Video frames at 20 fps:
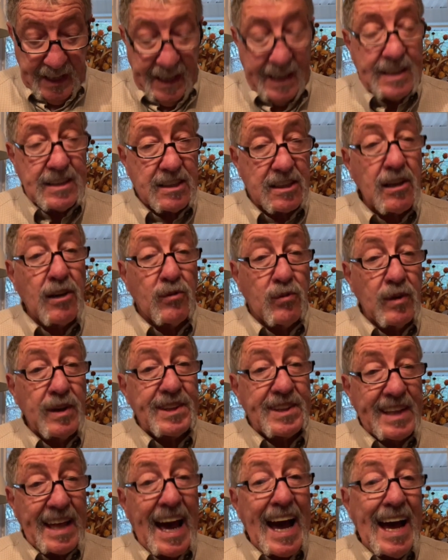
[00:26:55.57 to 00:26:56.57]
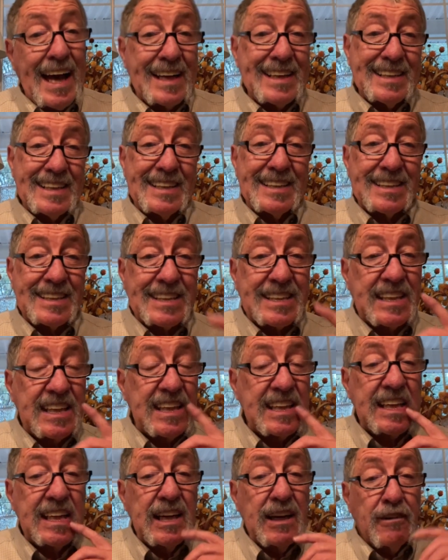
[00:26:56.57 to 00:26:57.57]
And so with that is
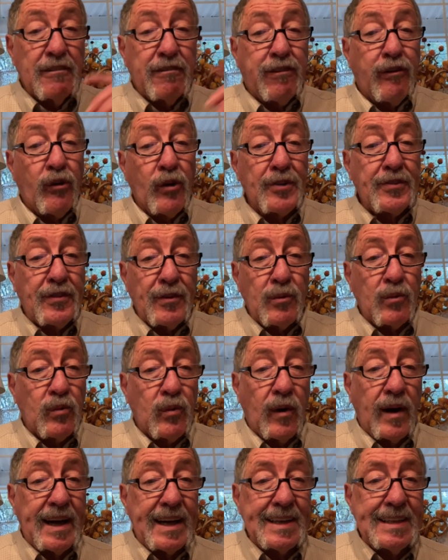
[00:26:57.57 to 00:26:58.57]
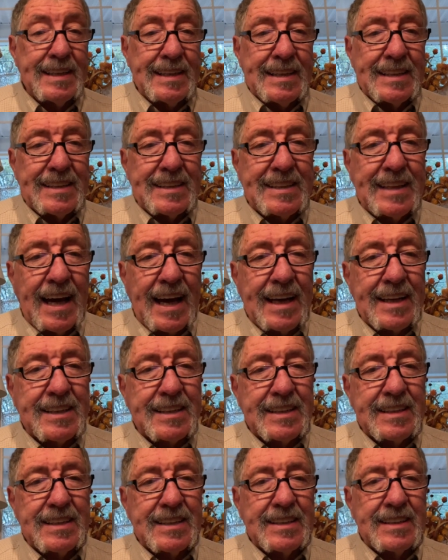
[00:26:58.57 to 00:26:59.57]
the fourth way that